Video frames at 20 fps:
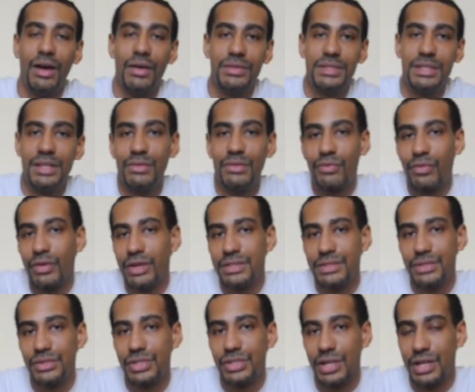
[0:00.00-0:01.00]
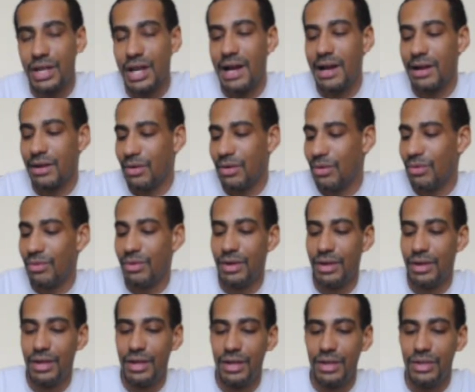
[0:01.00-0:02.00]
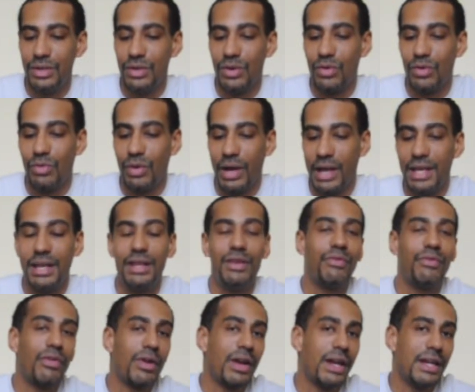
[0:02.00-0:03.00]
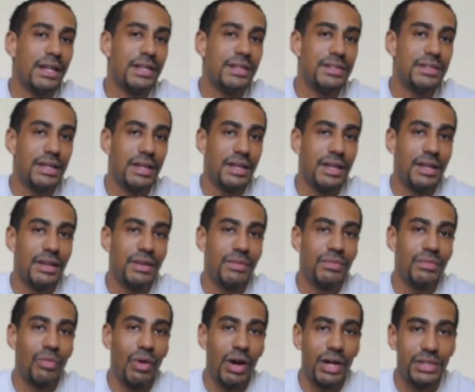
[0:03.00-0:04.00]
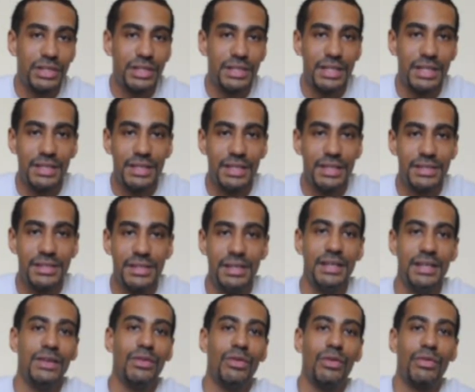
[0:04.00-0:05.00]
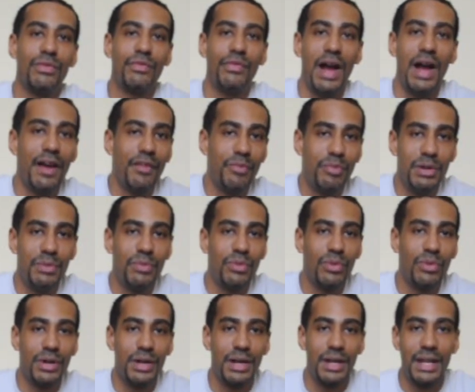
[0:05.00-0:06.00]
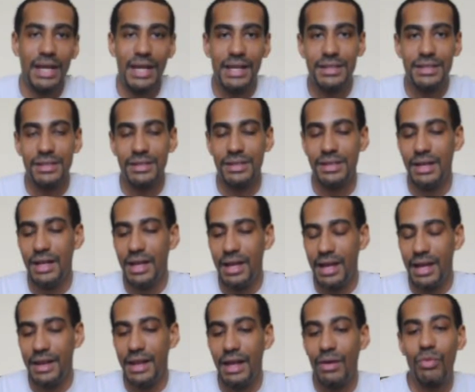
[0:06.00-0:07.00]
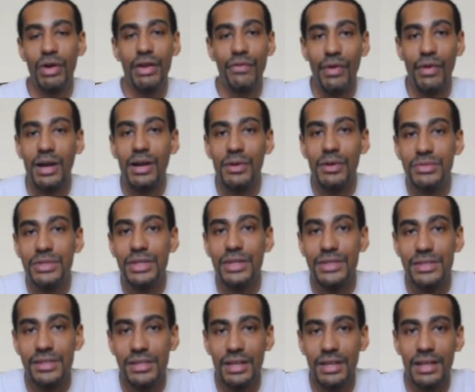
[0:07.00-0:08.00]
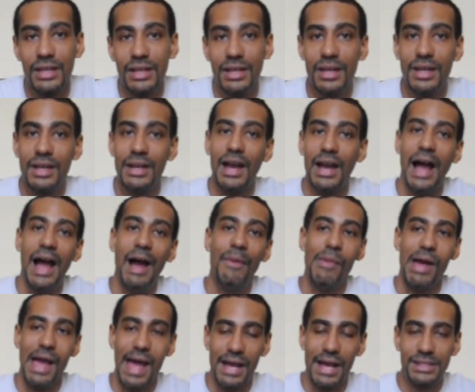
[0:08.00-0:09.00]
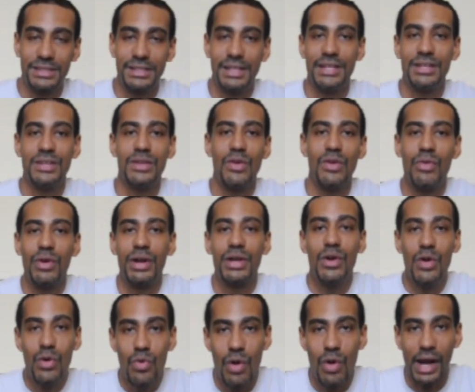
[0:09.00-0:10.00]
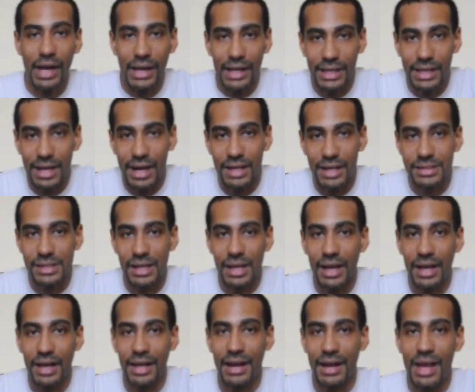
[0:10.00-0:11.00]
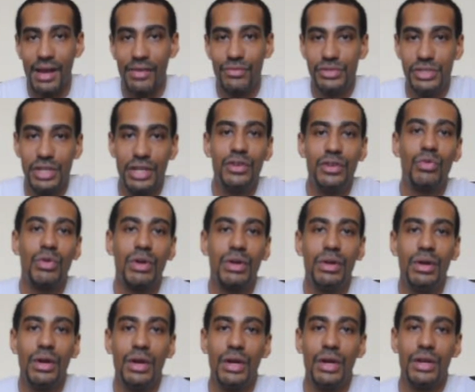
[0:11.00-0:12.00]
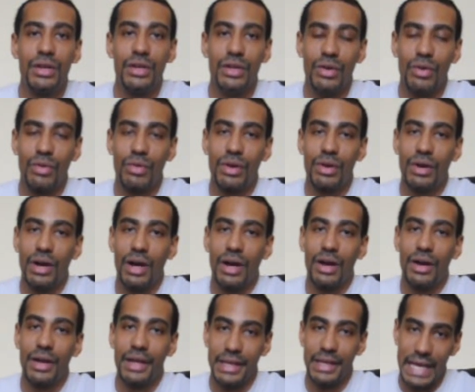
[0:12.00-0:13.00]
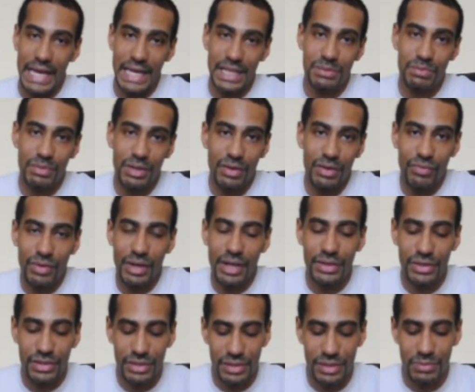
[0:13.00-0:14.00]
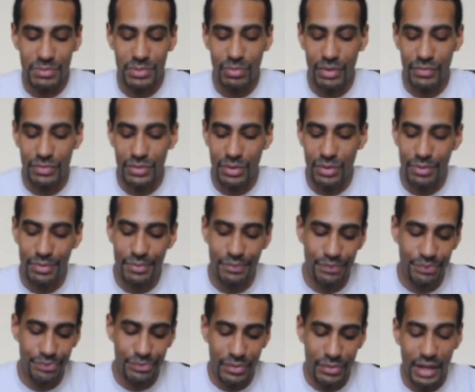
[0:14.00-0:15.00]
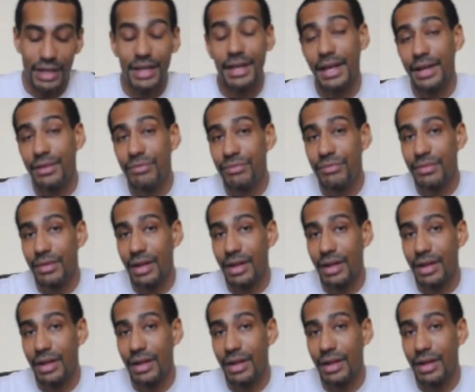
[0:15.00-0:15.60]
10 friends in Chicago, 80 friends in Washington, D.C., or 5 people in Atlanta. And that way, if I come to your city, I'm actually knowing who I can contact and have genuine, engagement and relationships with. So again,